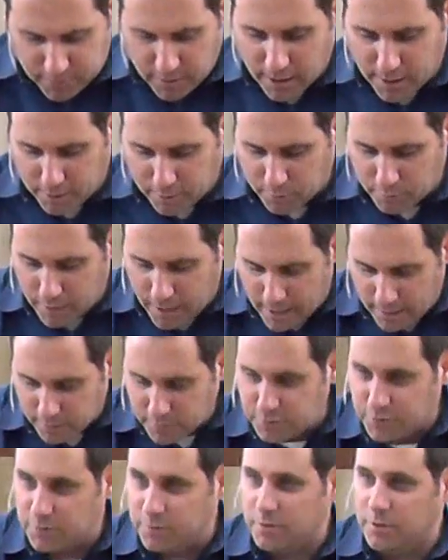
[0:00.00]
of god
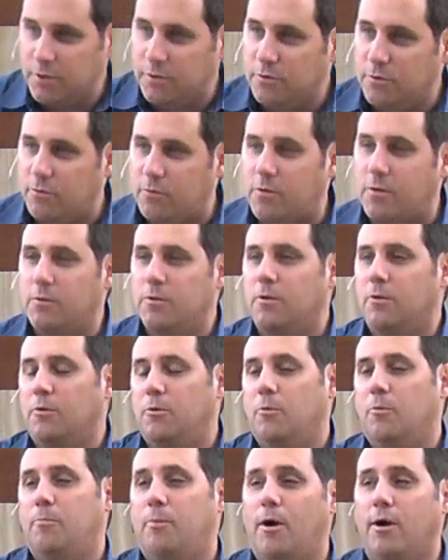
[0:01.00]
around you you know you
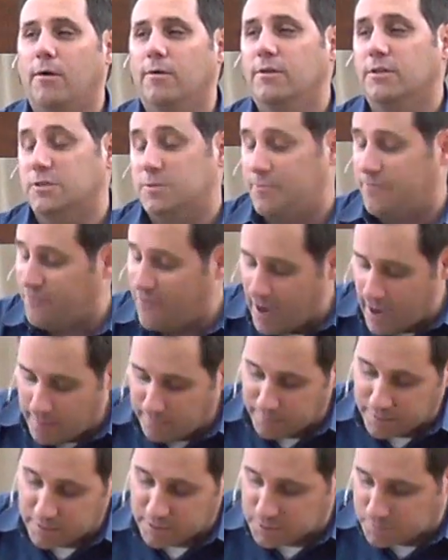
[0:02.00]
you are part of this
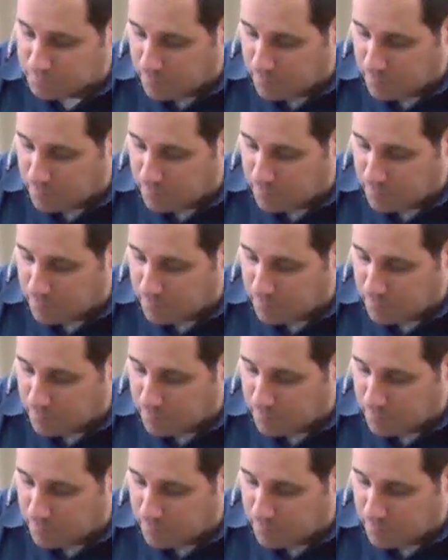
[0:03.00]
family,